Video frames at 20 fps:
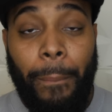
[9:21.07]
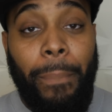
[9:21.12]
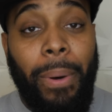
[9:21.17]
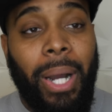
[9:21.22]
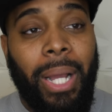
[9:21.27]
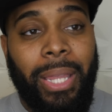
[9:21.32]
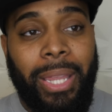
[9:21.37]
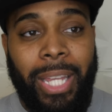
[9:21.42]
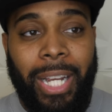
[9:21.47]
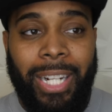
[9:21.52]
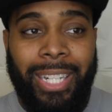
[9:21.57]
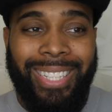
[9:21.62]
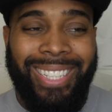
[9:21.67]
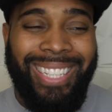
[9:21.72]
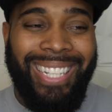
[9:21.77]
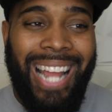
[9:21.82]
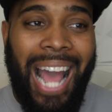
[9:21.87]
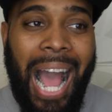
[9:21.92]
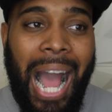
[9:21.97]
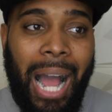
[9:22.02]
but there's
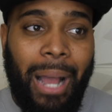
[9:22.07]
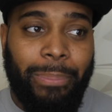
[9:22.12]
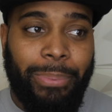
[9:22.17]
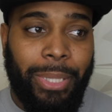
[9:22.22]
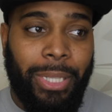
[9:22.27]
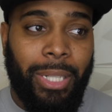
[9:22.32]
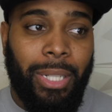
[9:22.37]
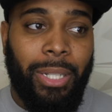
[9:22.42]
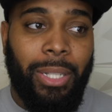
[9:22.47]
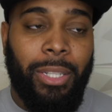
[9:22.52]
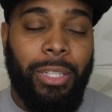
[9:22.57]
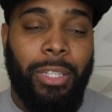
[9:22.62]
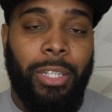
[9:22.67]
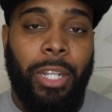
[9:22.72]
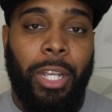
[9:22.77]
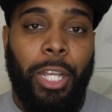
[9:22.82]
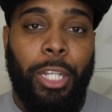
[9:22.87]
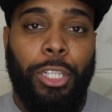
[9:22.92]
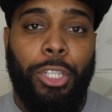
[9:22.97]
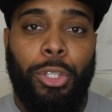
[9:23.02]
an option
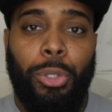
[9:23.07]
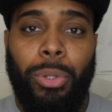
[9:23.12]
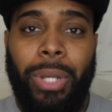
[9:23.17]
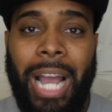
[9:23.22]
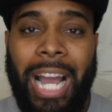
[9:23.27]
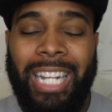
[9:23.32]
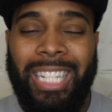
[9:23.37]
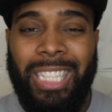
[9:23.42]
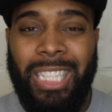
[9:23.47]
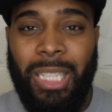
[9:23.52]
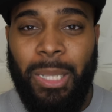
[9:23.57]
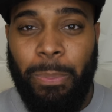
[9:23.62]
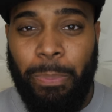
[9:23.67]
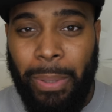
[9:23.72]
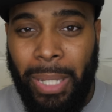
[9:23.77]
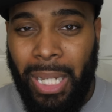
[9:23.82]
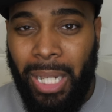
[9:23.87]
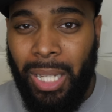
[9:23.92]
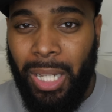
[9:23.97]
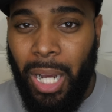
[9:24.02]
to kind of
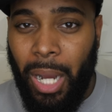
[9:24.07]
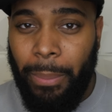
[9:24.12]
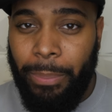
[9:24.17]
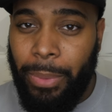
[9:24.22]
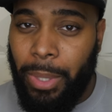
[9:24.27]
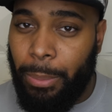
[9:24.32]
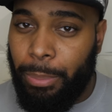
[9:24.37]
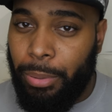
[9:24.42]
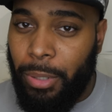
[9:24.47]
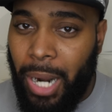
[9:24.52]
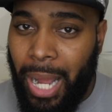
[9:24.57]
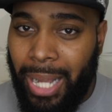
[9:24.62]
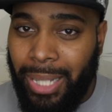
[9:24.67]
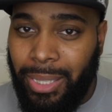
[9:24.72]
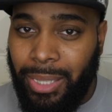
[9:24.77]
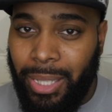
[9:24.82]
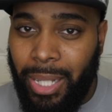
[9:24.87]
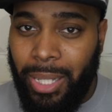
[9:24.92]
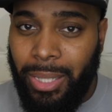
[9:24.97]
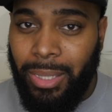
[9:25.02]
speed up the
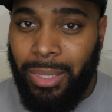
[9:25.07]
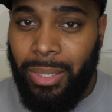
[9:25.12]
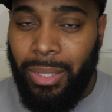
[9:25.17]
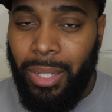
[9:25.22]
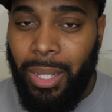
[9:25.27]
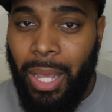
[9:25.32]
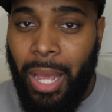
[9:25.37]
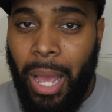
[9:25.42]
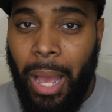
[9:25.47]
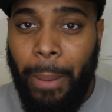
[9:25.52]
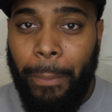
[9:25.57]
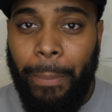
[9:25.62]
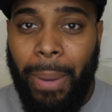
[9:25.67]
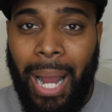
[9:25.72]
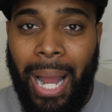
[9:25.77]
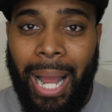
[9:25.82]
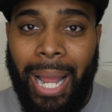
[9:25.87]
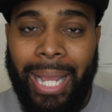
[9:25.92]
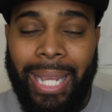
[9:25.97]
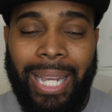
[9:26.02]
process
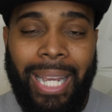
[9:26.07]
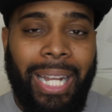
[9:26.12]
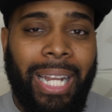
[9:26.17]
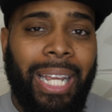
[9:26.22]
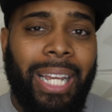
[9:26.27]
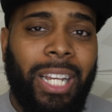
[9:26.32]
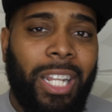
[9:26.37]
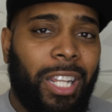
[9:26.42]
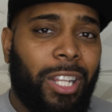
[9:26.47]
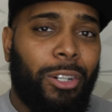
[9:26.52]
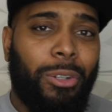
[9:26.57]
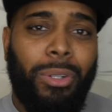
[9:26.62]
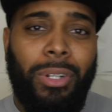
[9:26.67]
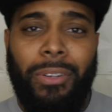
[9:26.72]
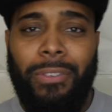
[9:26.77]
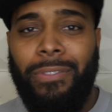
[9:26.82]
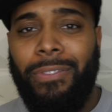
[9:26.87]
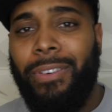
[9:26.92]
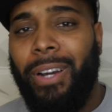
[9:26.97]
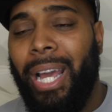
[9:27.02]
by getting a little
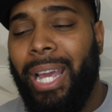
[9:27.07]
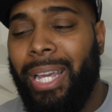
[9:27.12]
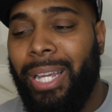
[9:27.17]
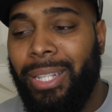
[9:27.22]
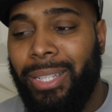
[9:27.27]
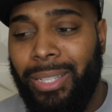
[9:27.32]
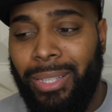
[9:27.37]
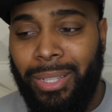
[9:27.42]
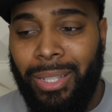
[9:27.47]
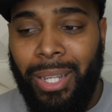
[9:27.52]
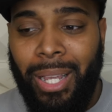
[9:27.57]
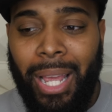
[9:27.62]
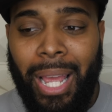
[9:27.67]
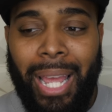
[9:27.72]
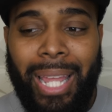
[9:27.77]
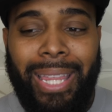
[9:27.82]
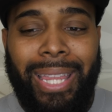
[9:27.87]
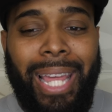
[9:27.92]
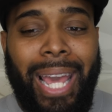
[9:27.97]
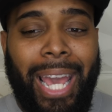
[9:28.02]
device
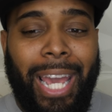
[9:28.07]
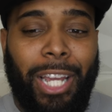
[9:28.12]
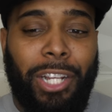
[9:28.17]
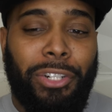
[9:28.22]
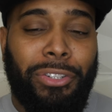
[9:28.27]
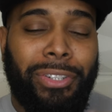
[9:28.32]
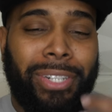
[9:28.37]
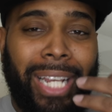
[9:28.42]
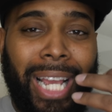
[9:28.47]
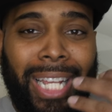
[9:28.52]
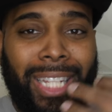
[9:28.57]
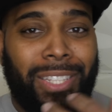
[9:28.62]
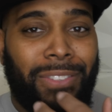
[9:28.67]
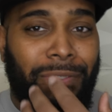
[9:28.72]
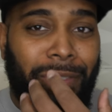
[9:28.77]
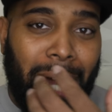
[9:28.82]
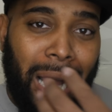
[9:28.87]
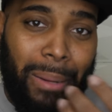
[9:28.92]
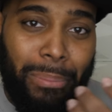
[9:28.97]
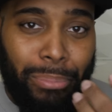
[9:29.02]
that creates
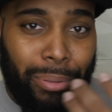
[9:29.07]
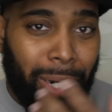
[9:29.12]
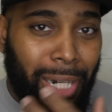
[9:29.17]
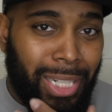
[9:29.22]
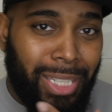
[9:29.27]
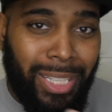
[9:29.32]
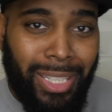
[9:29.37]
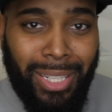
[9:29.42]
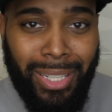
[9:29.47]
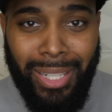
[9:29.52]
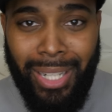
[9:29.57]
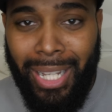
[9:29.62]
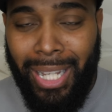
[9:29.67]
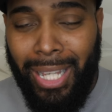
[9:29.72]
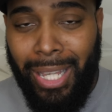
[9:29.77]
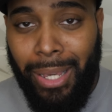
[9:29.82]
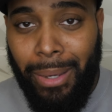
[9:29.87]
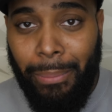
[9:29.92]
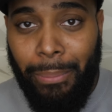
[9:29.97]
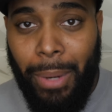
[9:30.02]
vibration
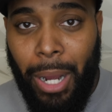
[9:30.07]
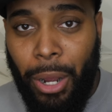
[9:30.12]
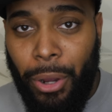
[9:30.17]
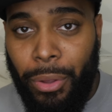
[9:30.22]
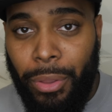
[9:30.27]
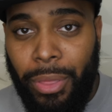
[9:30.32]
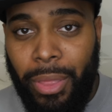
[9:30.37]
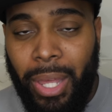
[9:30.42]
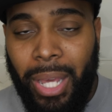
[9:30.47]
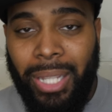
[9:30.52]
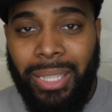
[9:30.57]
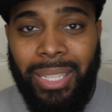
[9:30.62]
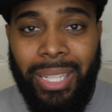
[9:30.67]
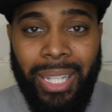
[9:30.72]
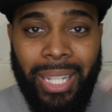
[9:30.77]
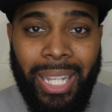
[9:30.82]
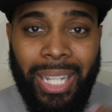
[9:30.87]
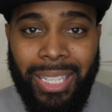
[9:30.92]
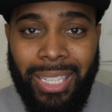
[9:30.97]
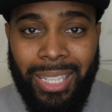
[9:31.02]
in your mouth
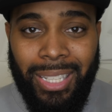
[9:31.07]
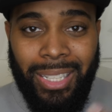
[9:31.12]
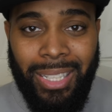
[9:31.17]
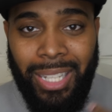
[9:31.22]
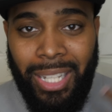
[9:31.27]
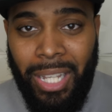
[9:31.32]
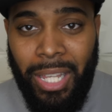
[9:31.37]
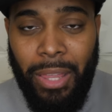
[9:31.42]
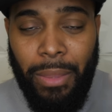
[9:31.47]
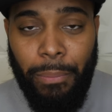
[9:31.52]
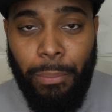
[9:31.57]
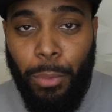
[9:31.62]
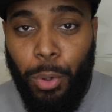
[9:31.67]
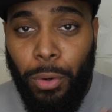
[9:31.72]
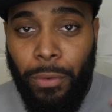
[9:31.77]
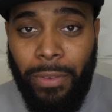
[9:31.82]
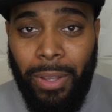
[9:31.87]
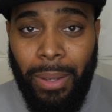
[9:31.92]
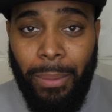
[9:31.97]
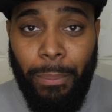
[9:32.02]
to get your teeth
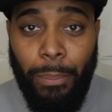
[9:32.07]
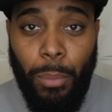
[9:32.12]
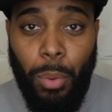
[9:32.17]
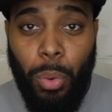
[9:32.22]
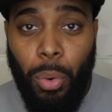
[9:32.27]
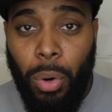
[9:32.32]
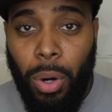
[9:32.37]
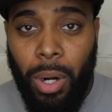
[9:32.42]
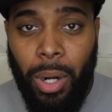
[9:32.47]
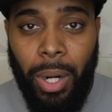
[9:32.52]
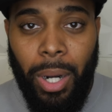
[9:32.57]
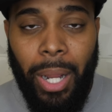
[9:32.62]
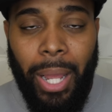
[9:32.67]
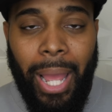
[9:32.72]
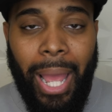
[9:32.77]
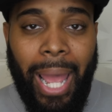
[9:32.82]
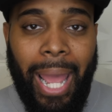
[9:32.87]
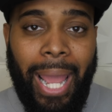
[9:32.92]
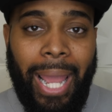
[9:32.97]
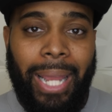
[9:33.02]
moving more
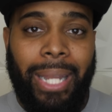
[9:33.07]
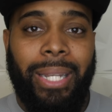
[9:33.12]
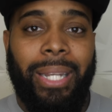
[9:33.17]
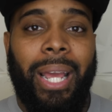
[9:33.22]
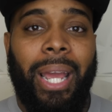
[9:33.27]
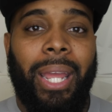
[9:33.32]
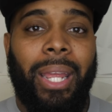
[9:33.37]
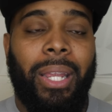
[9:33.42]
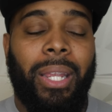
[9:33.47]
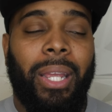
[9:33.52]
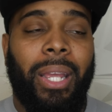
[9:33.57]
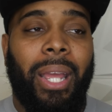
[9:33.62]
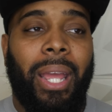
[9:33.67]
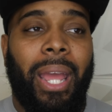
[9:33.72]
at night.